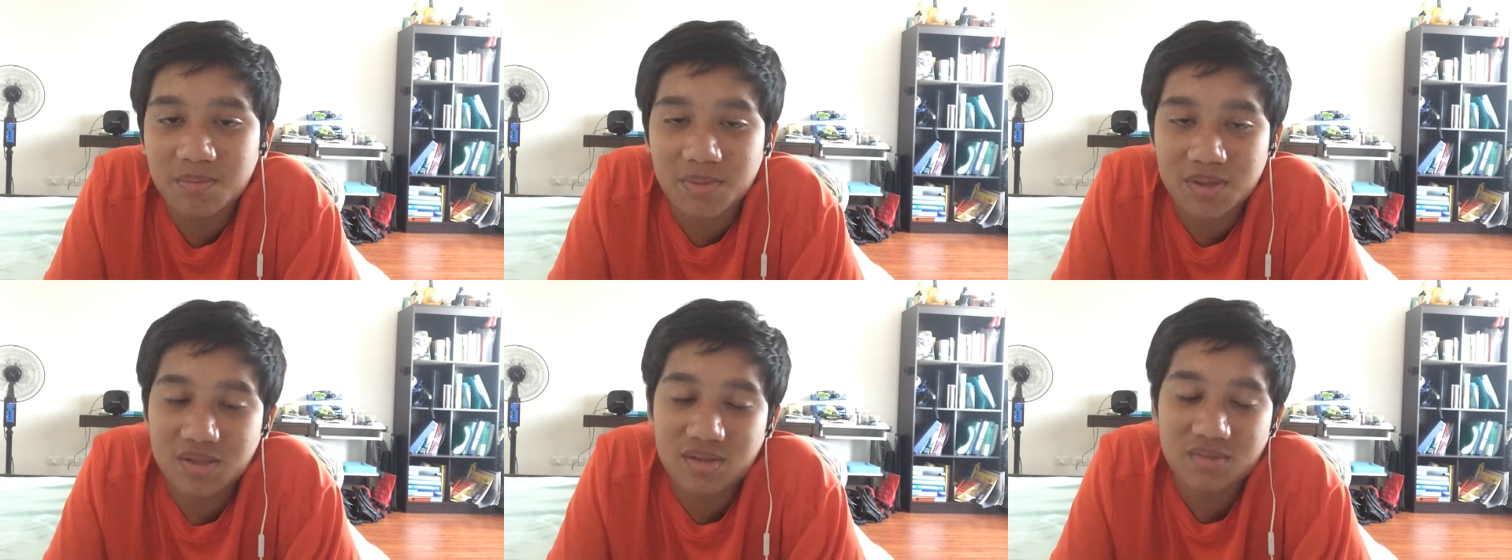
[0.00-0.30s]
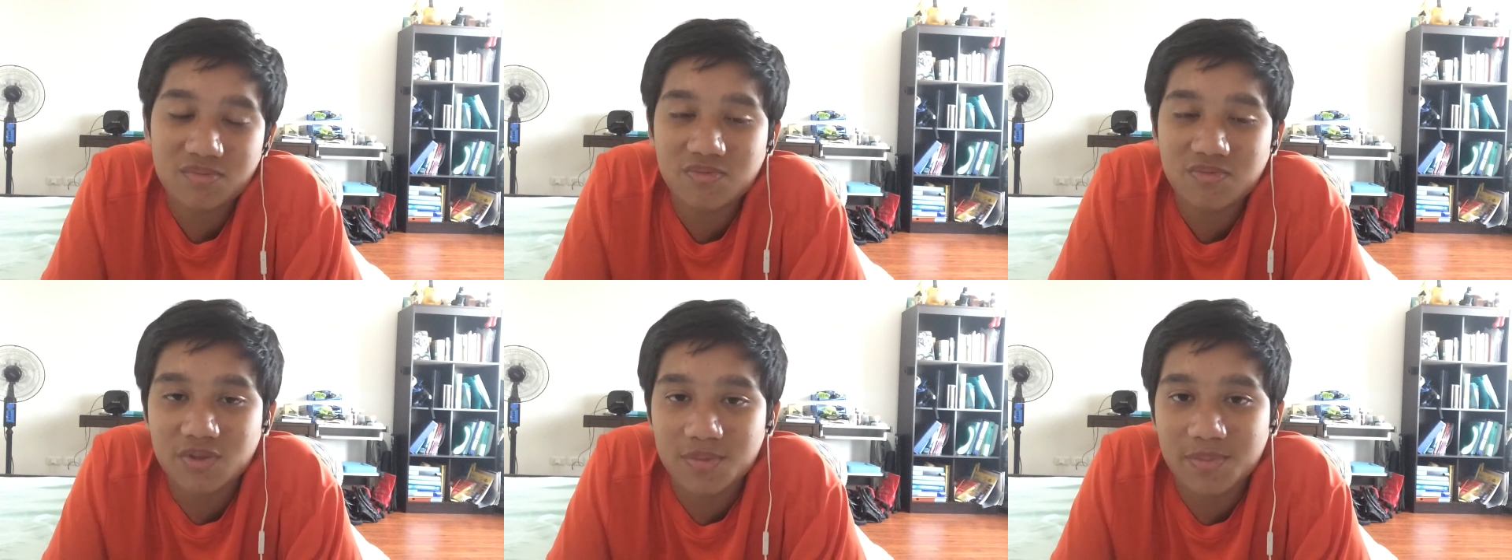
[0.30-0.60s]
but
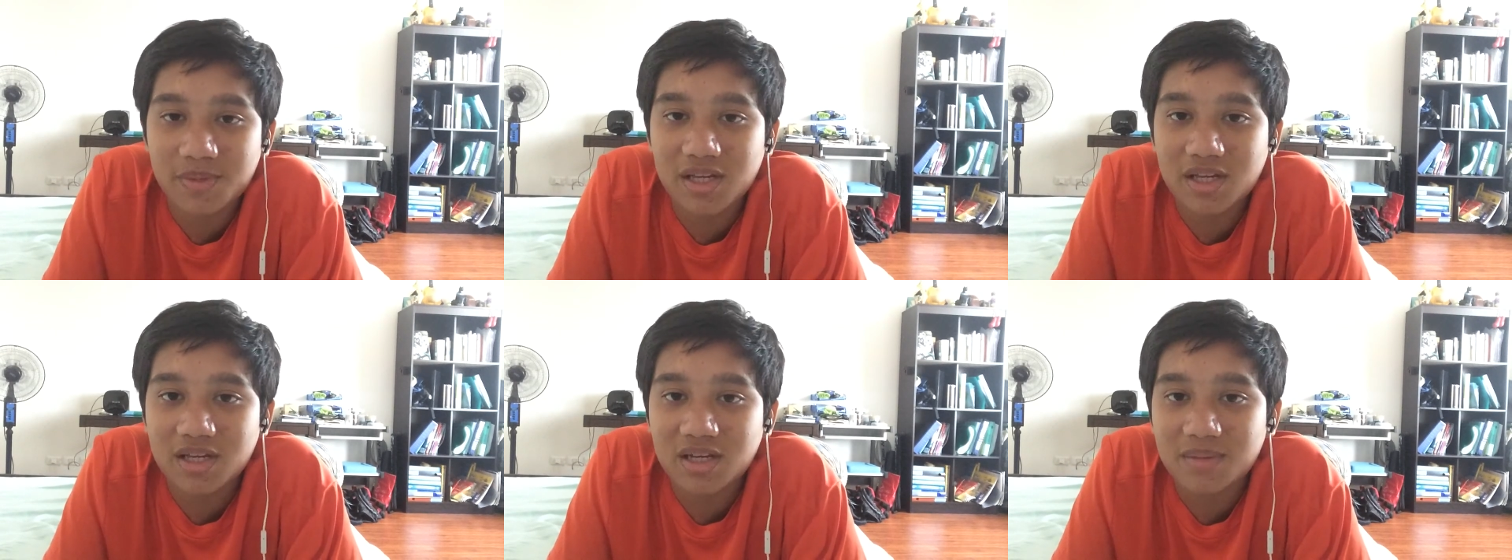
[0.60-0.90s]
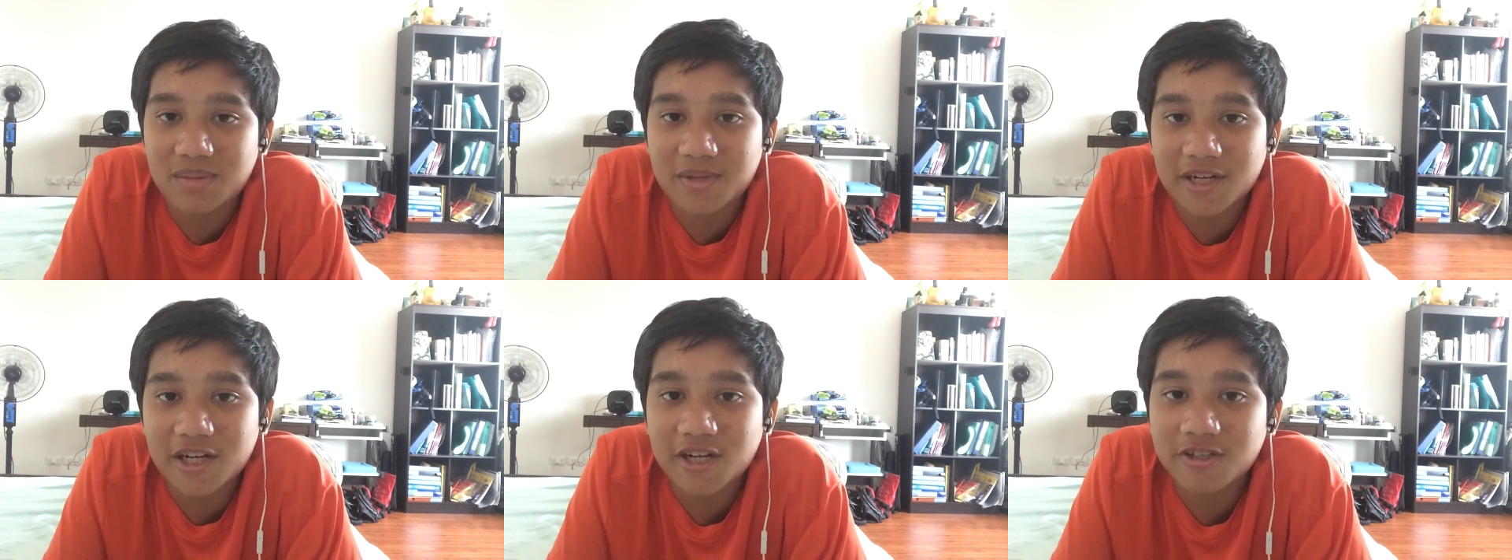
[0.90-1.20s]
for me,
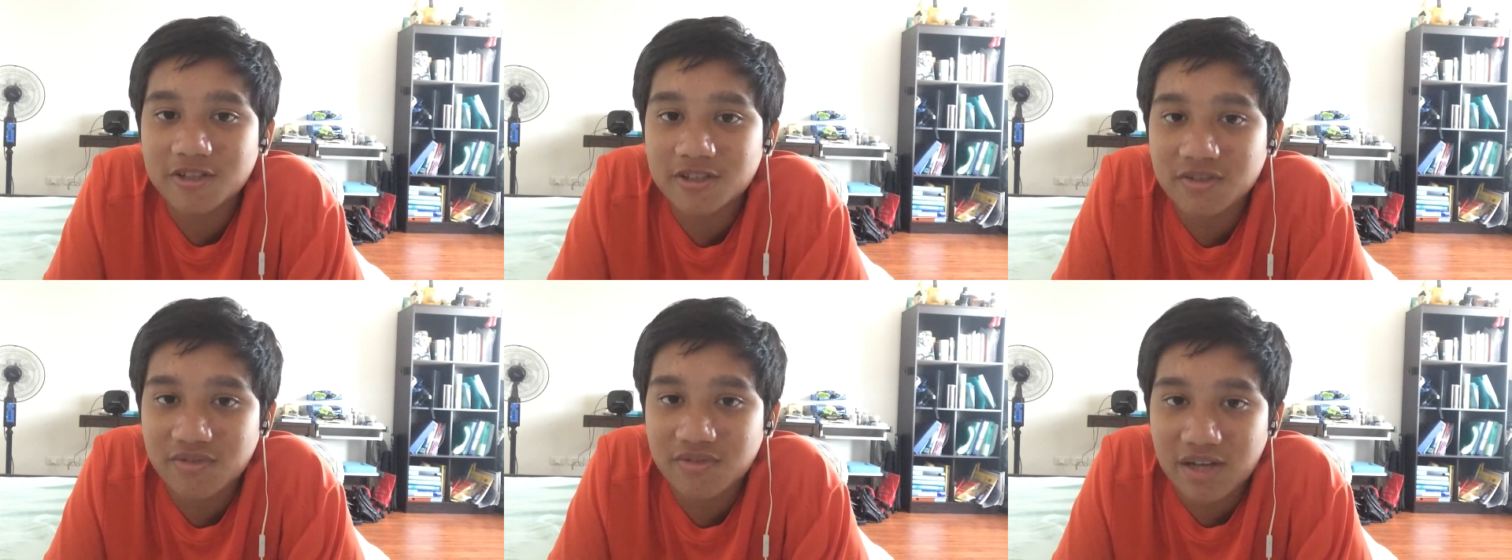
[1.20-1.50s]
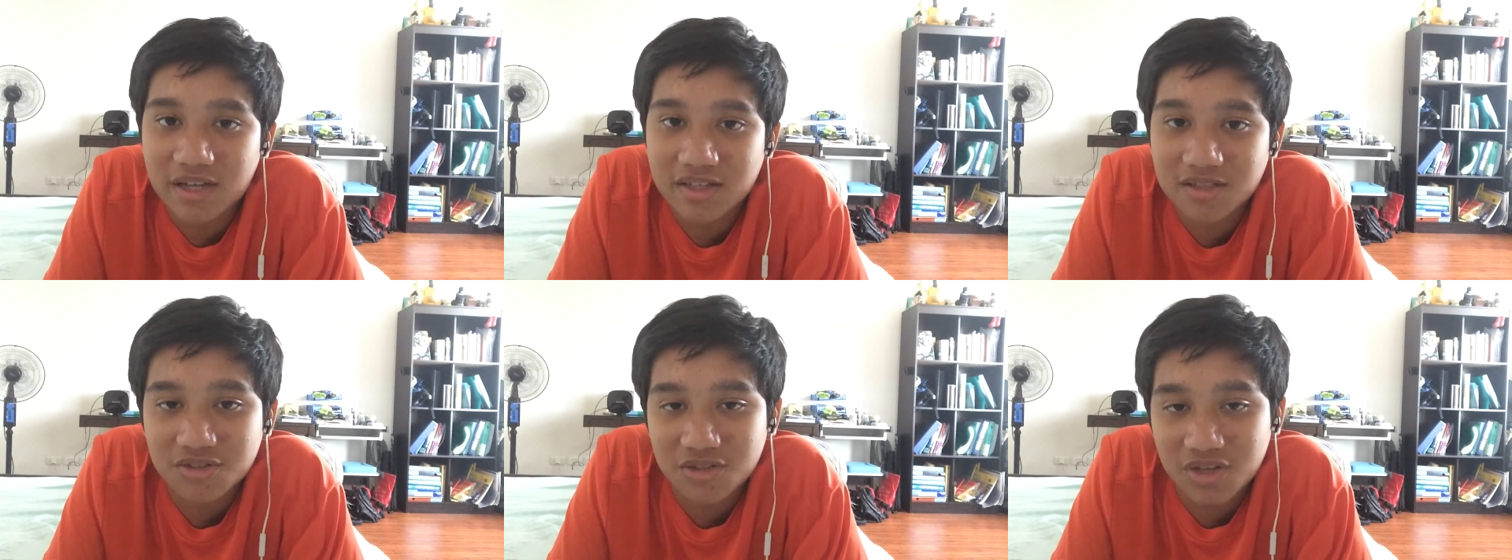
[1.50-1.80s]
I'm an Arsenal
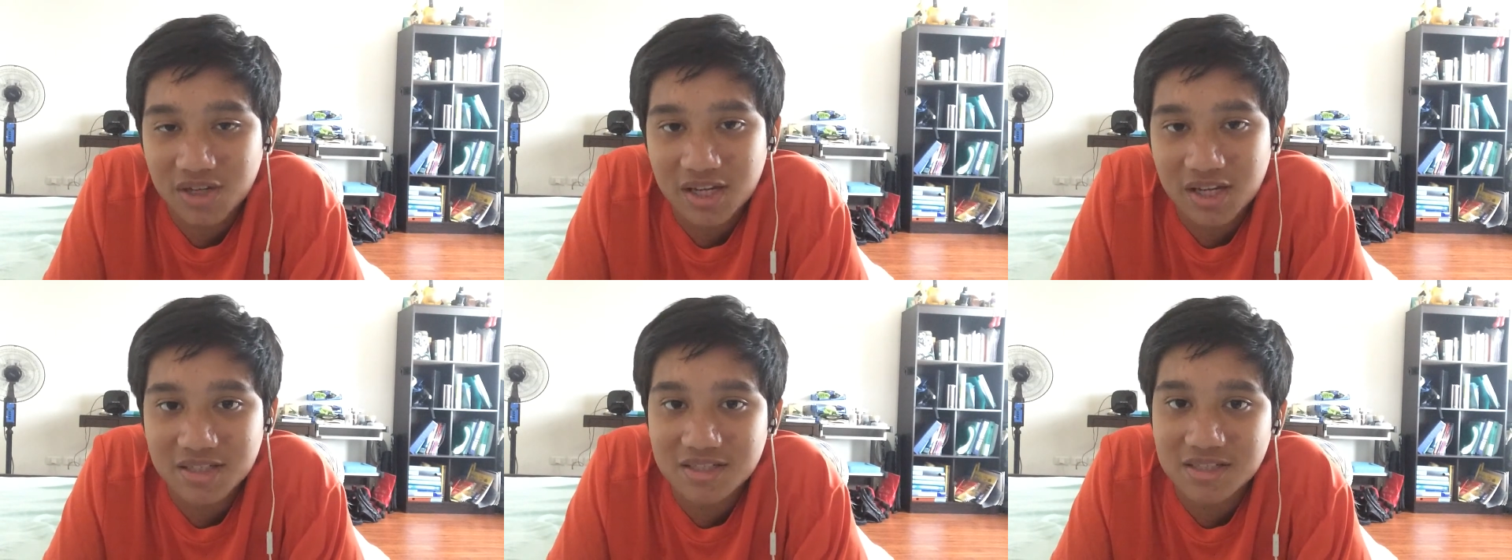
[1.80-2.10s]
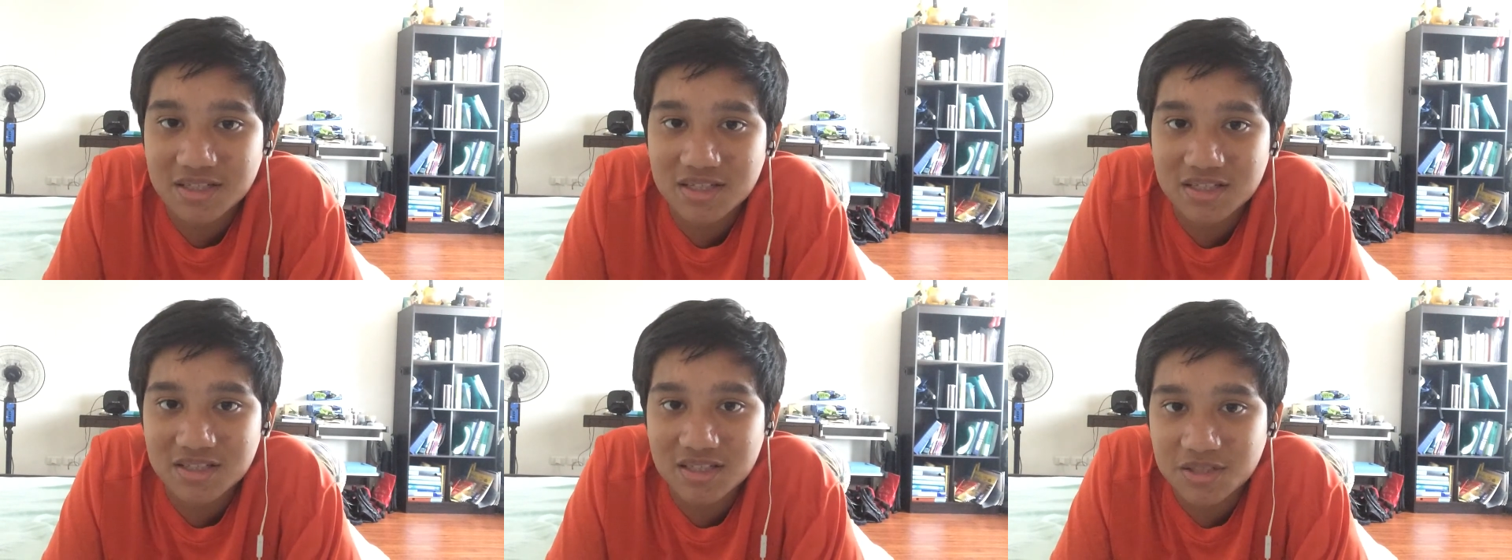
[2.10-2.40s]
fan, so I guess
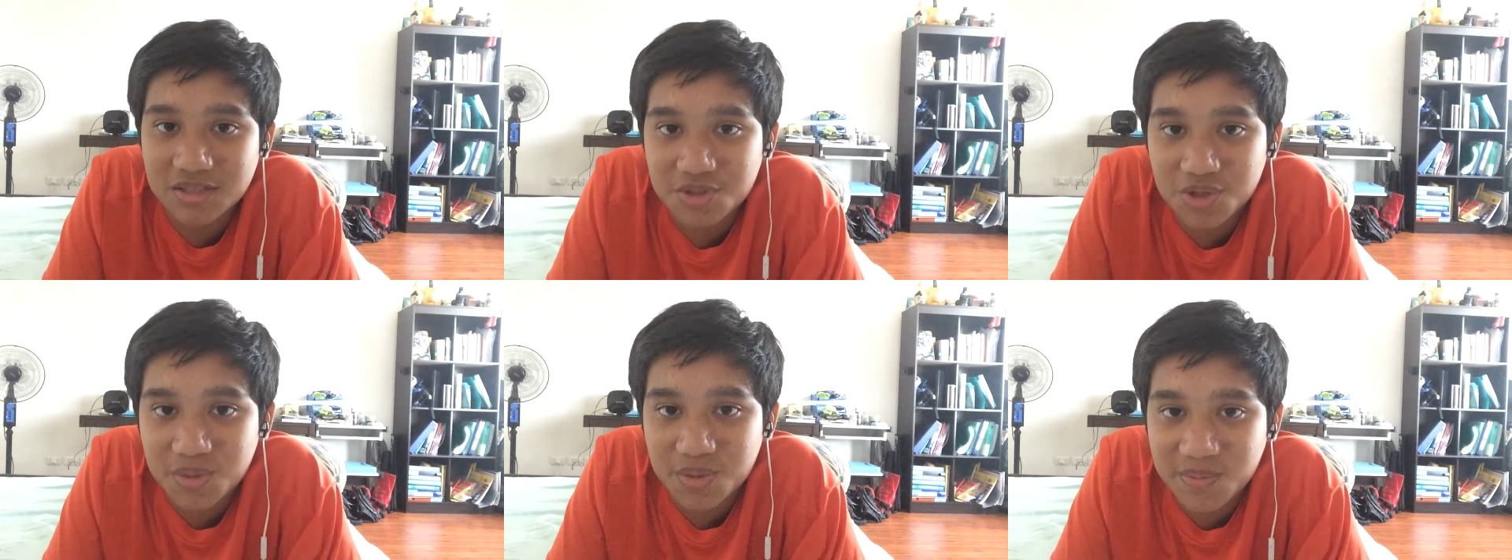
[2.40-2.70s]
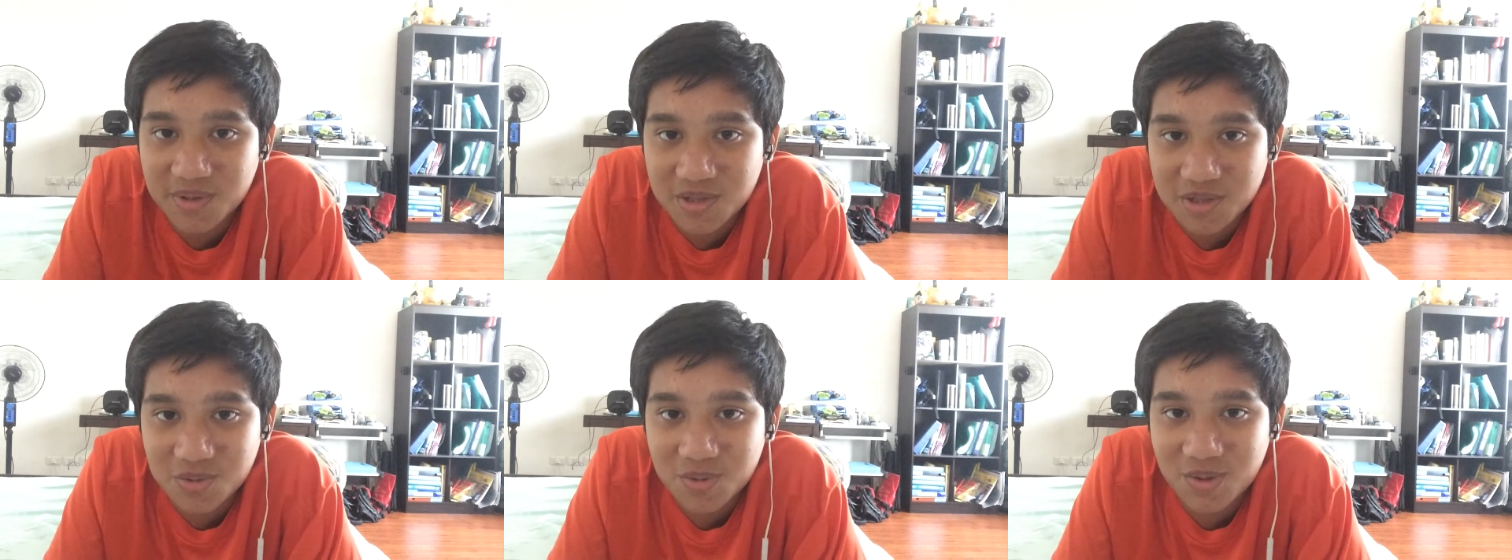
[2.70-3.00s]
it is
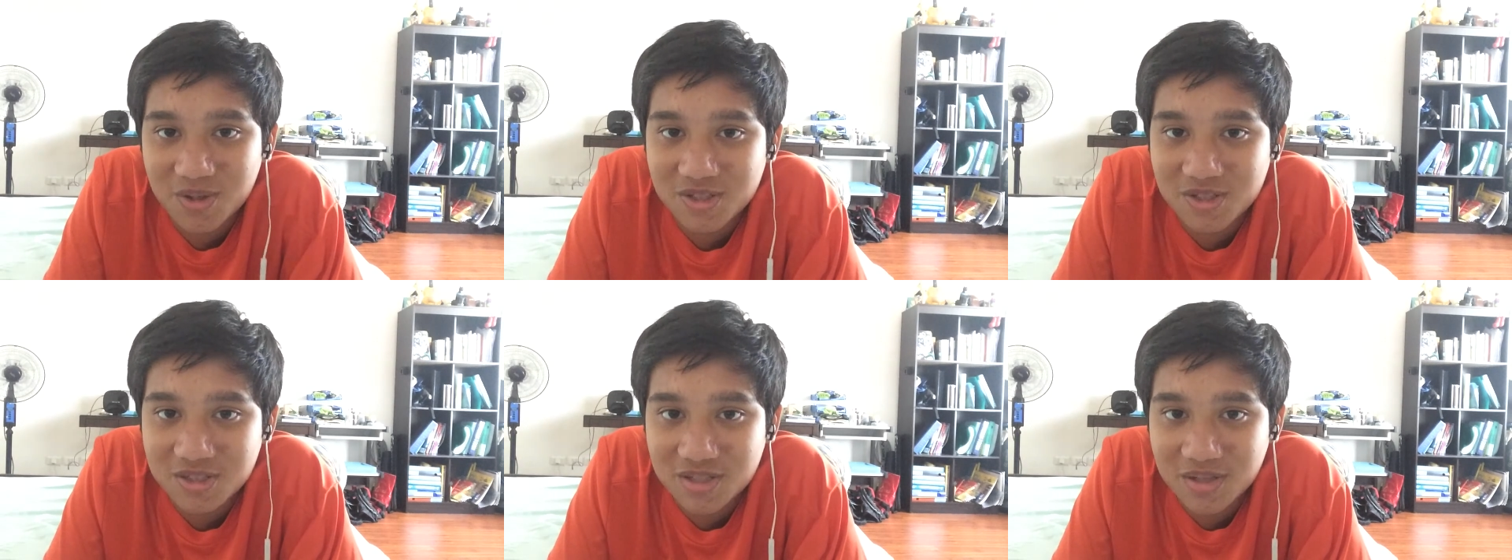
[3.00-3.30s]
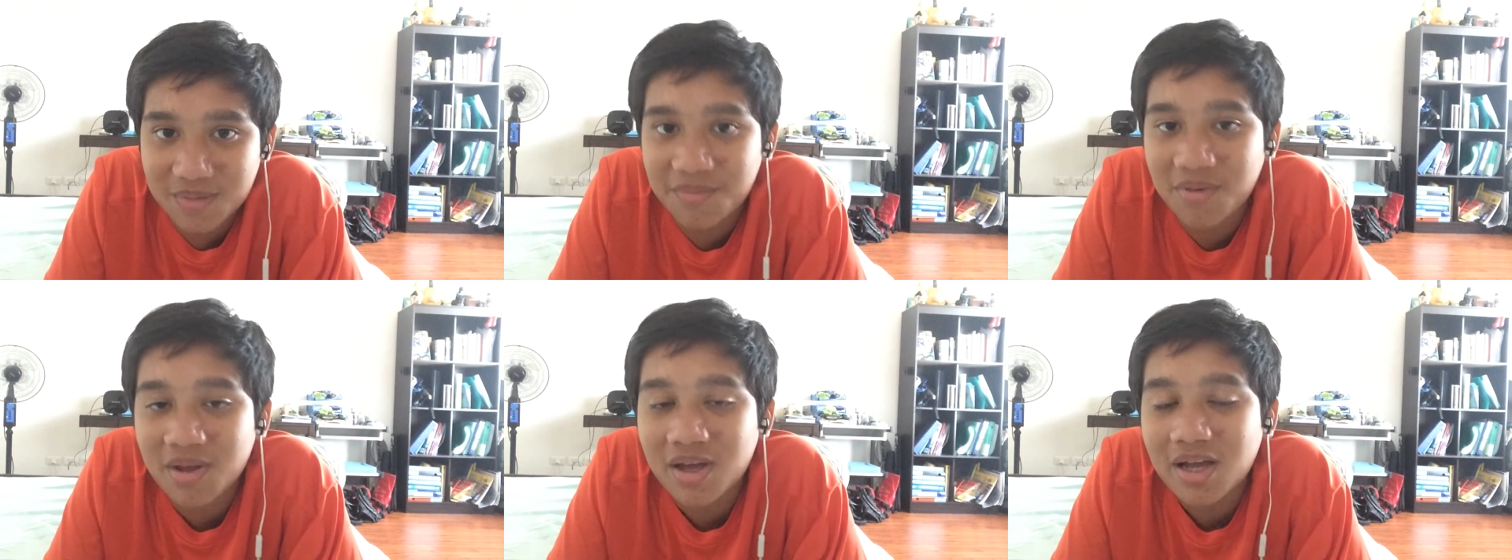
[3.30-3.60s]
enjoyable to watch them.